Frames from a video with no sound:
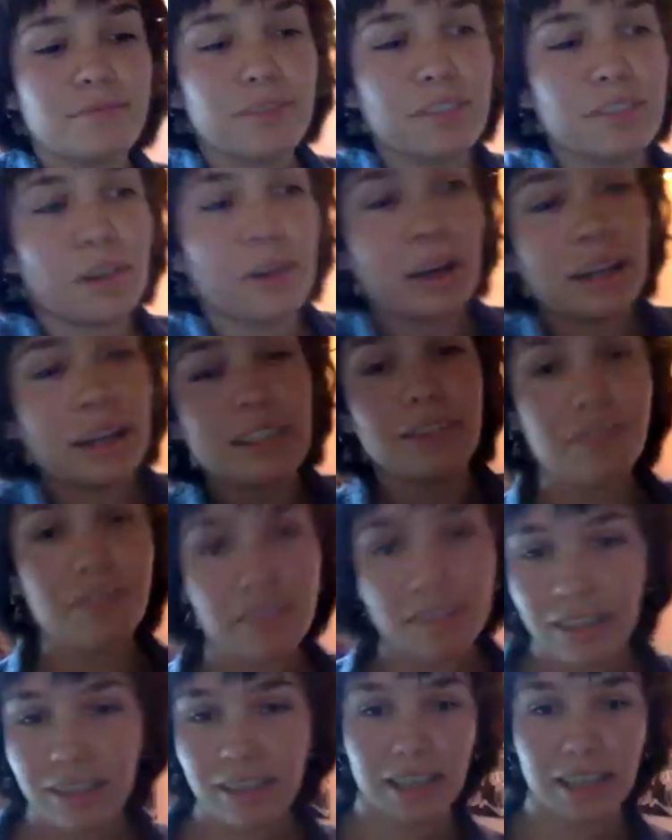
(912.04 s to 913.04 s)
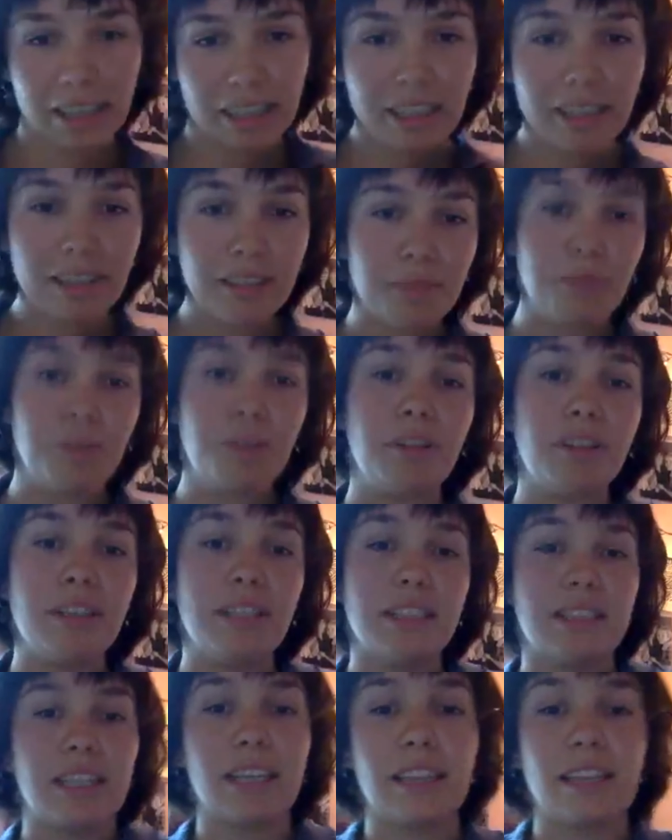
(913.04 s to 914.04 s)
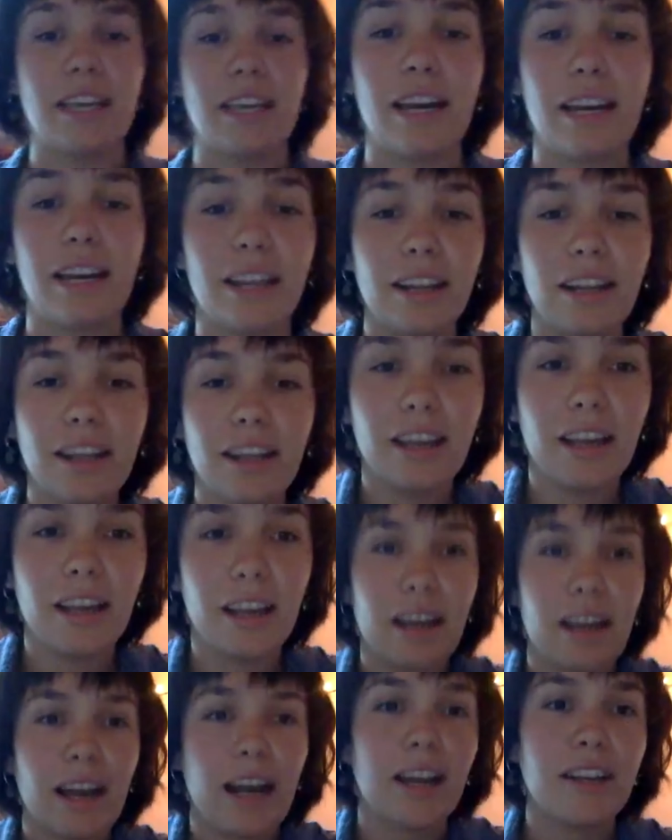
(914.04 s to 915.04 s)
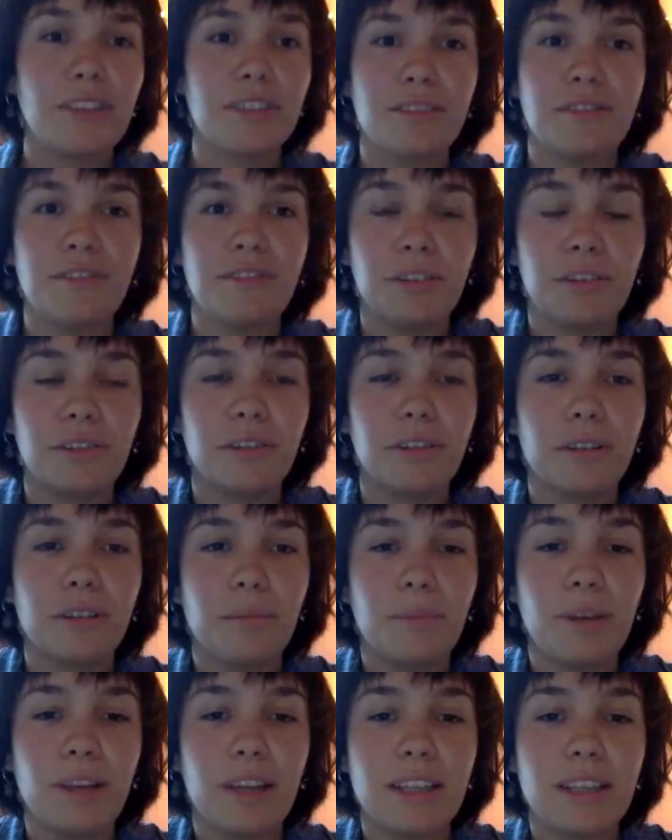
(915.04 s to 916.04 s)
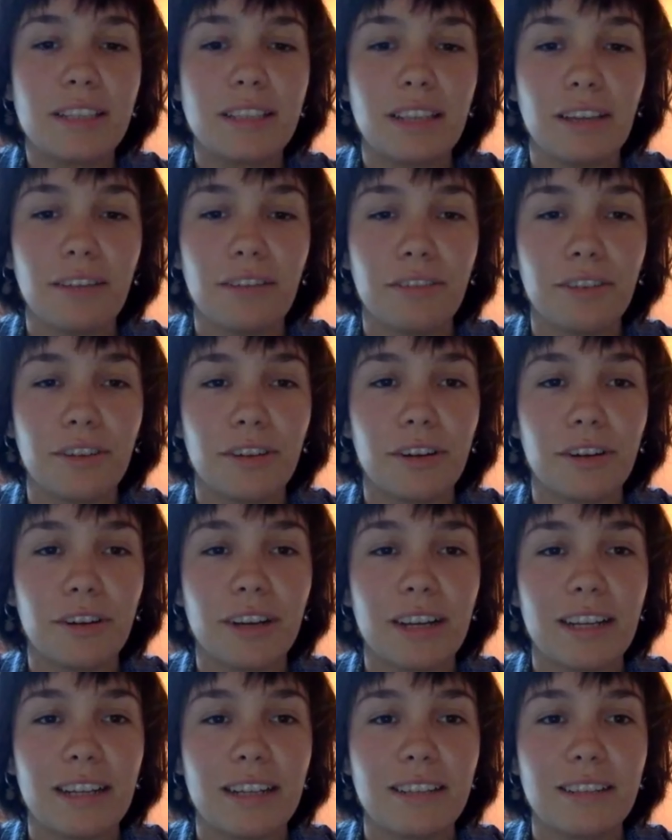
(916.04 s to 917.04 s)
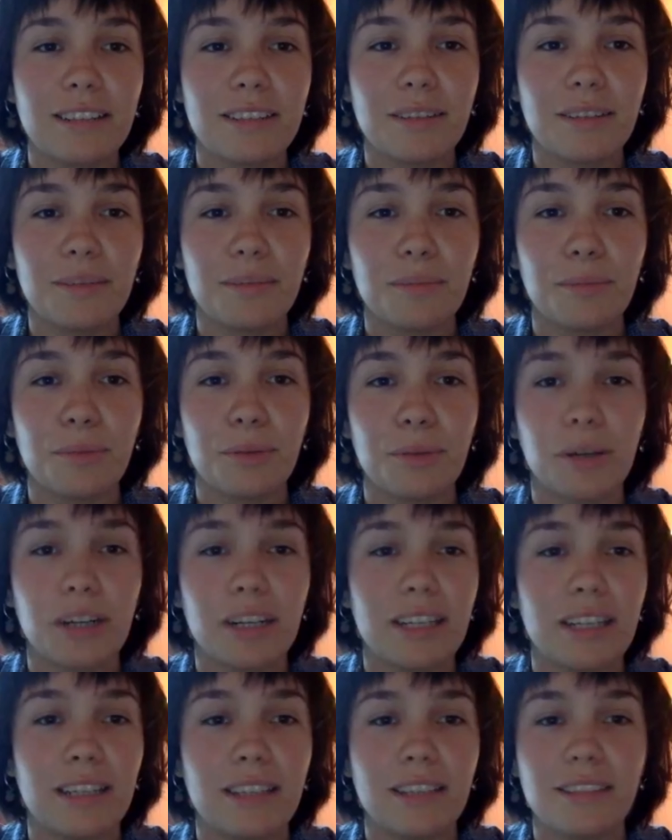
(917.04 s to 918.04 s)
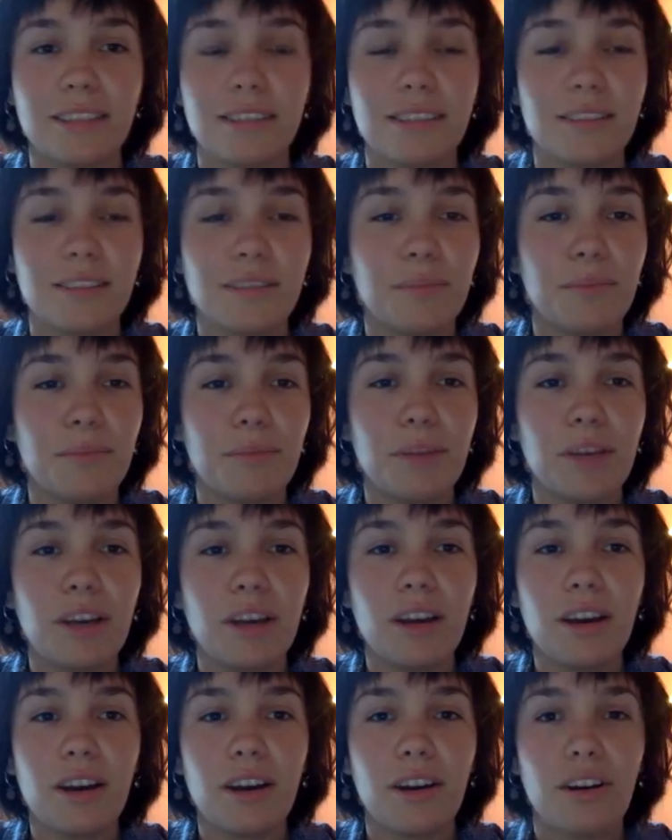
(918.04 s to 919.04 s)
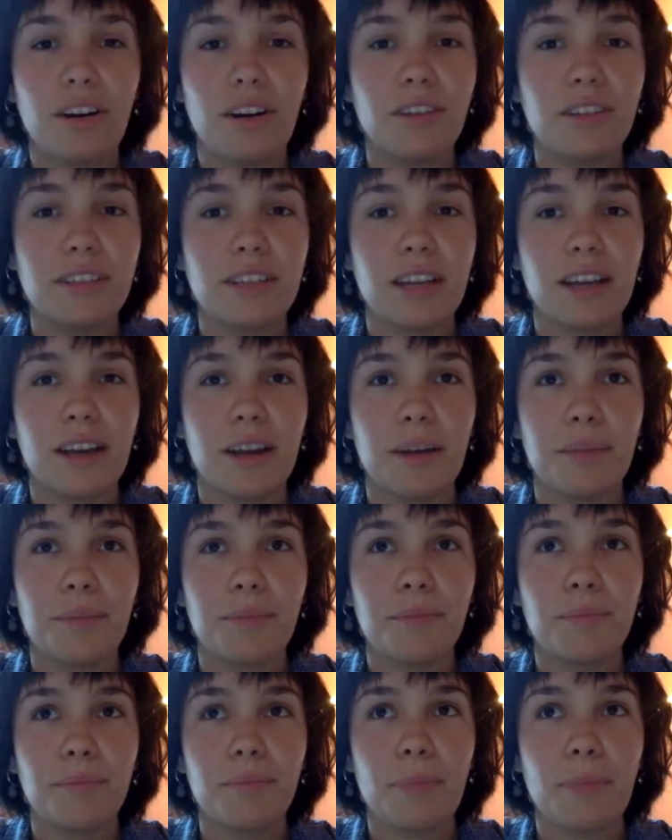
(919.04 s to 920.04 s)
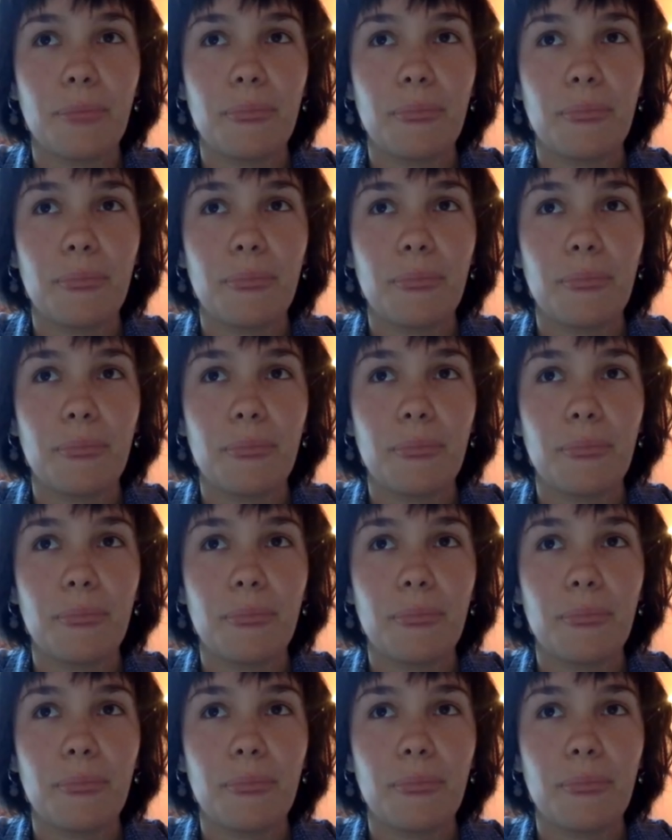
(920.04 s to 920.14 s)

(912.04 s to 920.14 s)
So I definitely, like, in communities like that, I just feel safer and more at ease all the time.